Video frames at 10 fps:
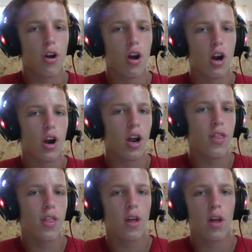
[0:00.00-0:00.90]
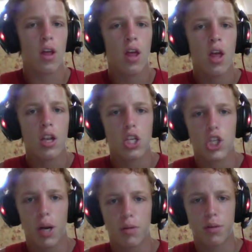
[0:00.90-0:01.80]
are in the
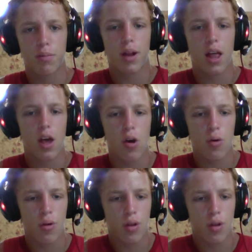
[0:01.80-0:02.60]
description below.